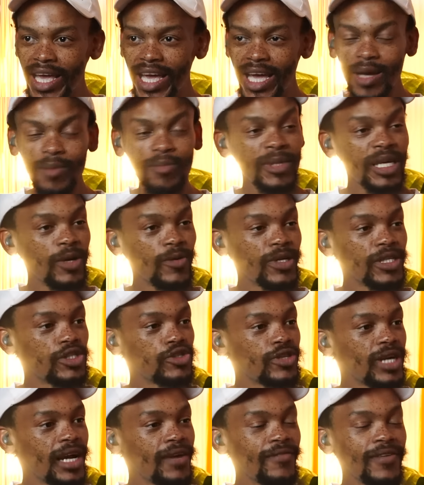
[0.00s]
a.m. he was
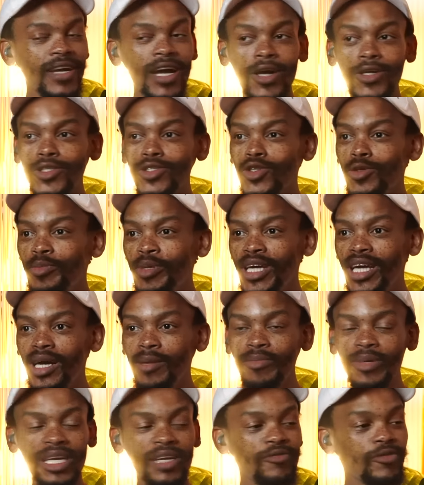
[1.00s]
driving out to pick
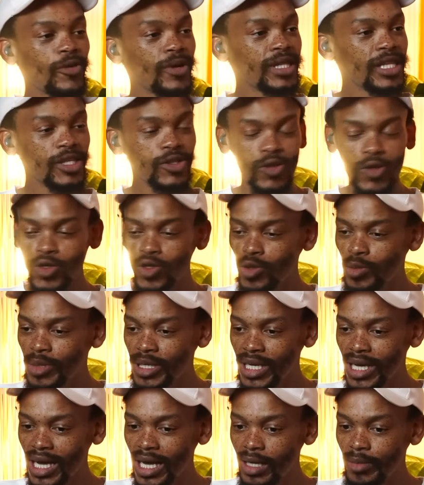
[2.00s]
up everyone that's going to
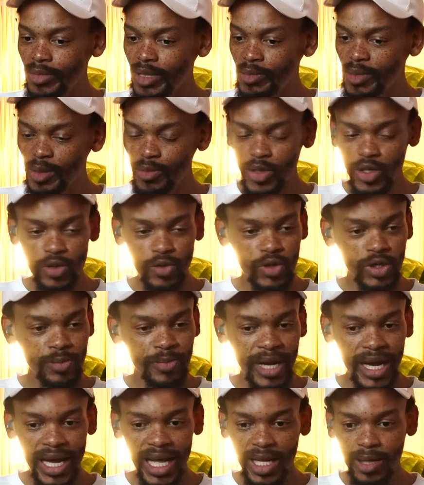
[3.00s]
be helping me produce
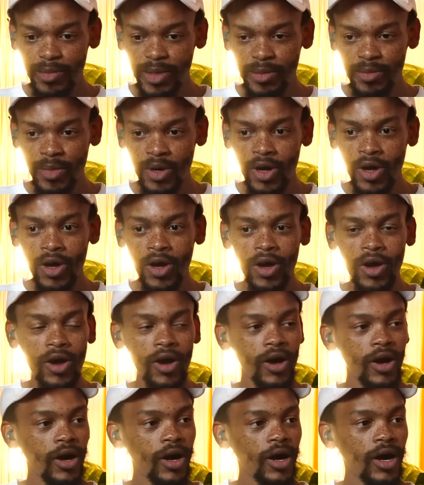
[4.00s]
my album.
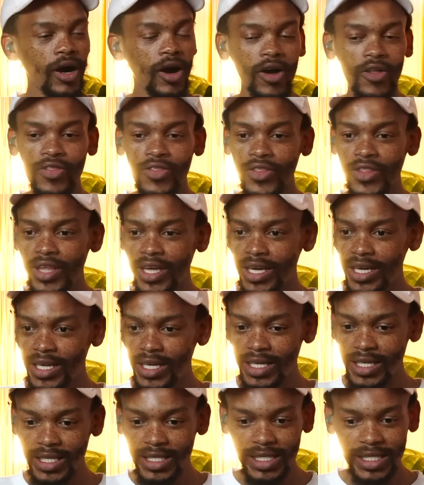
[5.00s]
On
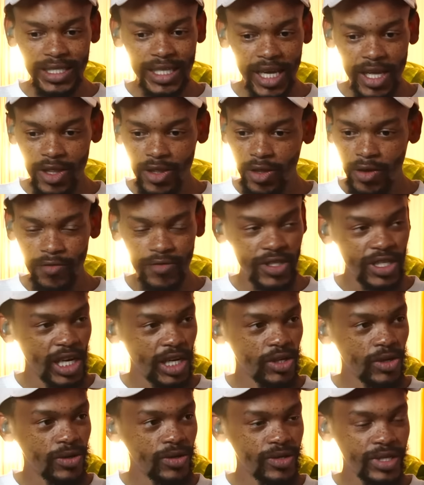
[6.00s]
the 10th of
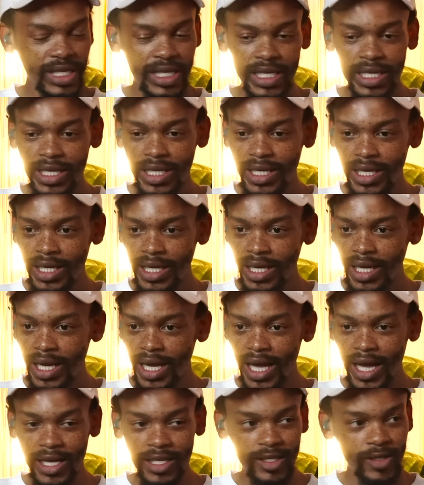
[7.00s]
January
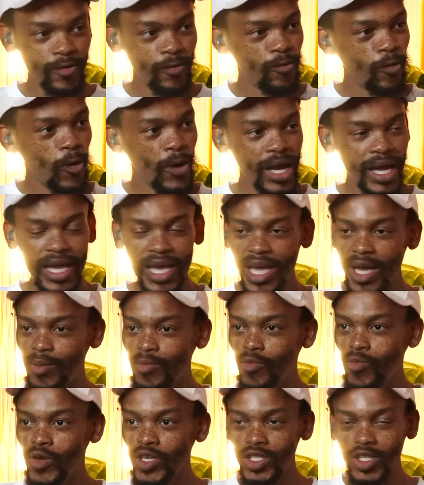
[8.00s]
at 4
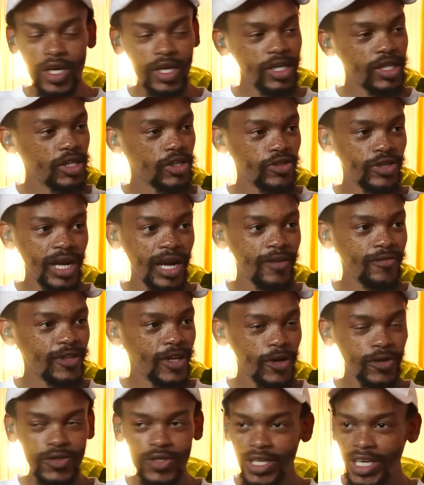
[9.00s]
a.m. we started the drive
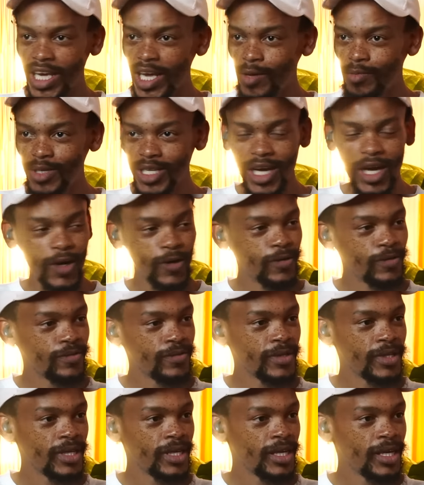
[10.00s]
down to Cape Town.
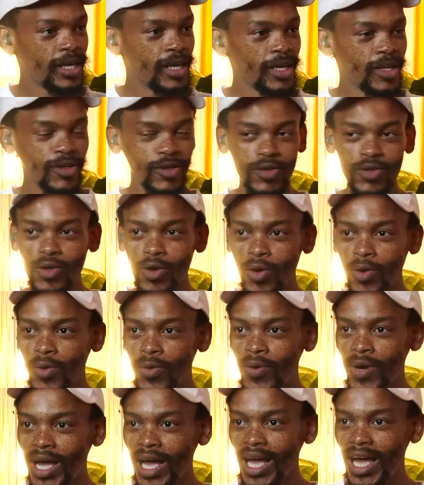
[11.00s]
You
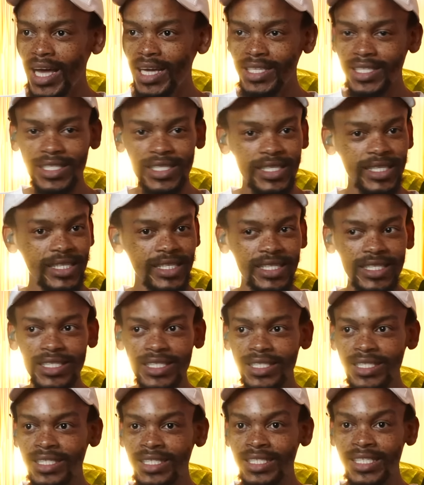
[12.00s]
know, at
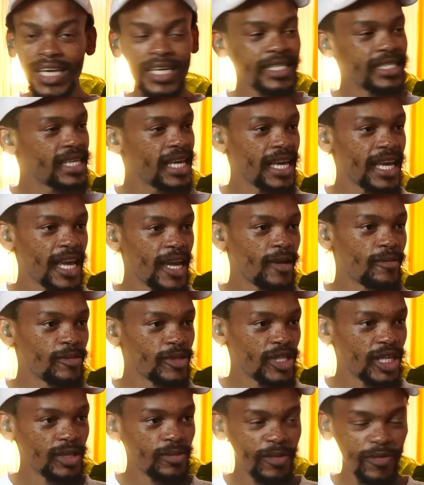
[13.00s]
6 a.m.
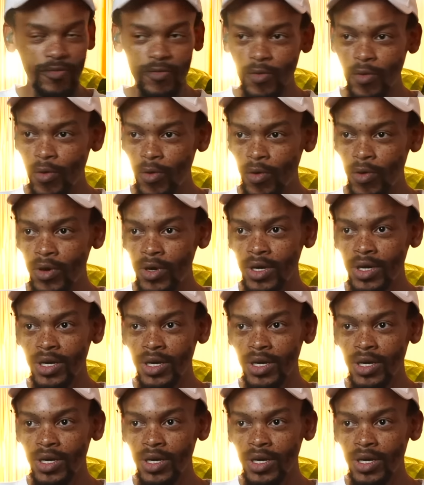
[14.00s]
just before